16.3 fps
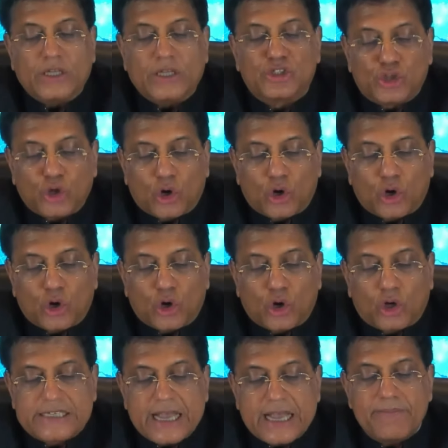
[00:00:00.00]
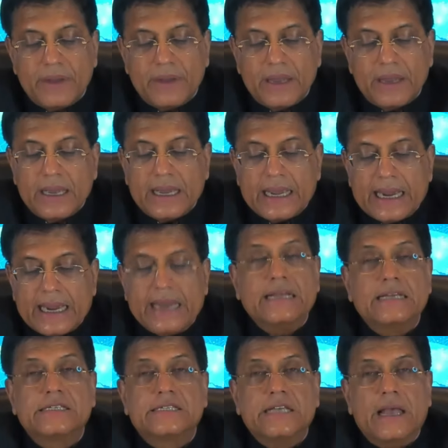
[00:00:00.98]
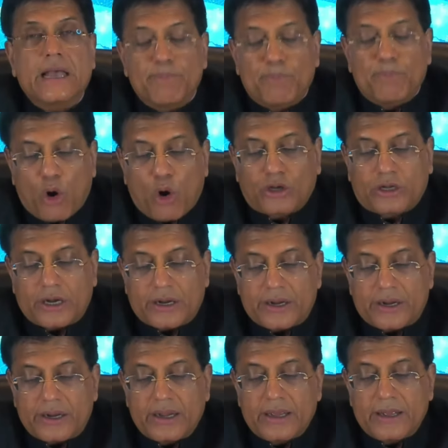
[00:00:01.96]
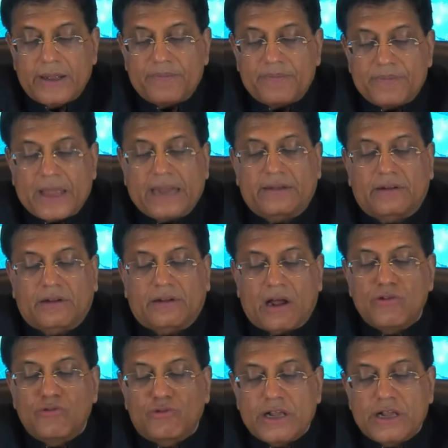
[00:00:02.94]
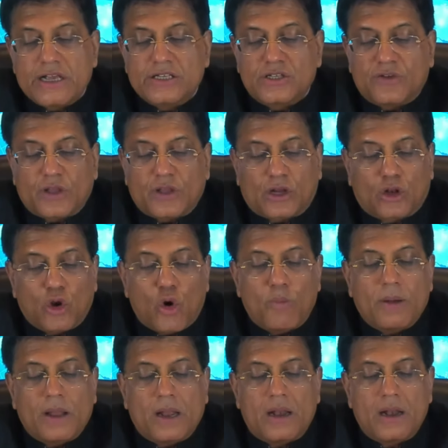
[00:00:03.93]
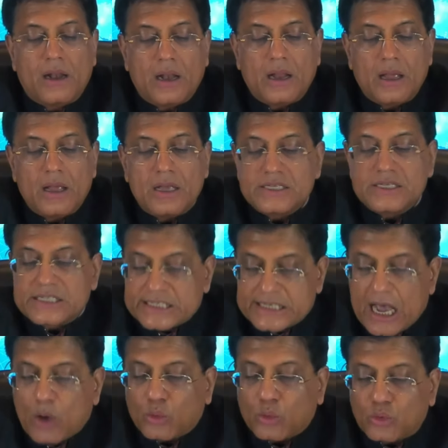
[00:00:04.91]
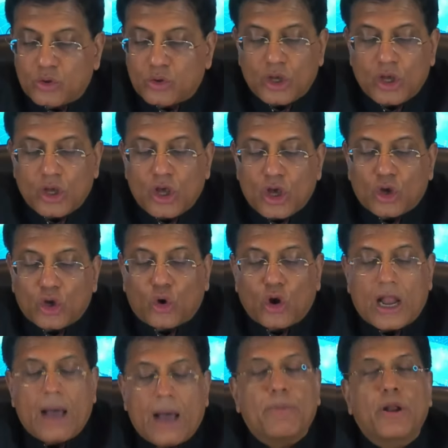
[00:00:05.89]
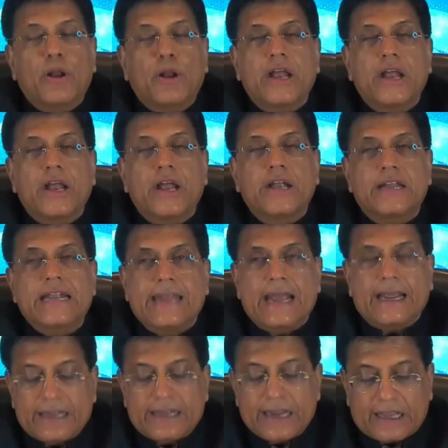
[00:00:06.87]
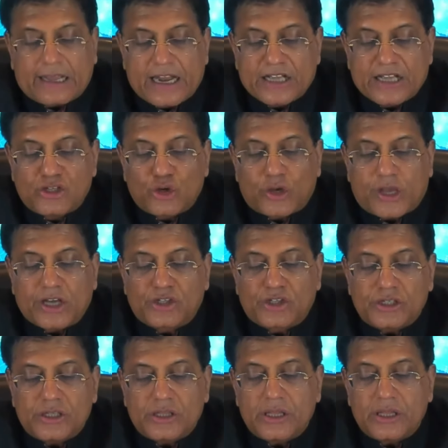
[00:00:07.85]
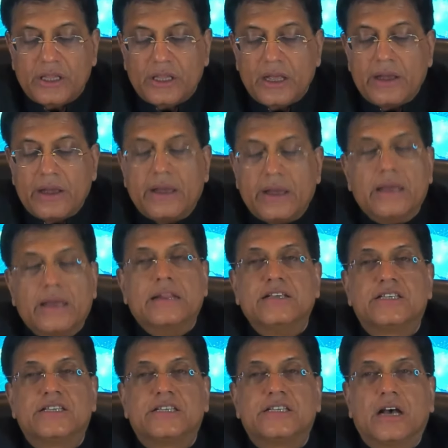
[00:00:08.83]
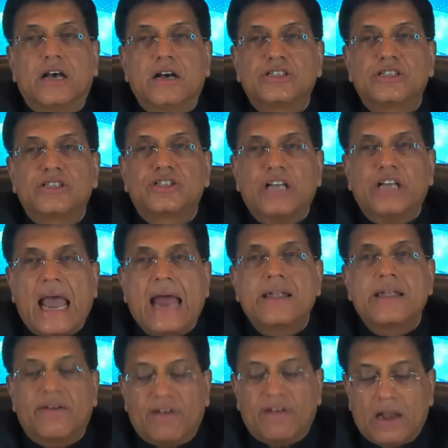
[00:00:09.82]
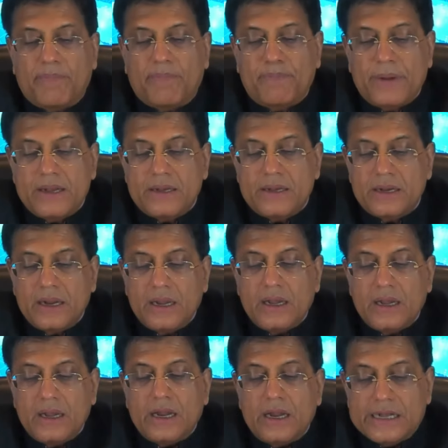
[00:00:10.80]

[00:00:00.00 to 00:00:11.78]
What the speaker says: To ensure the same, it is important that countries of the global South collaborate in technical education, research and development,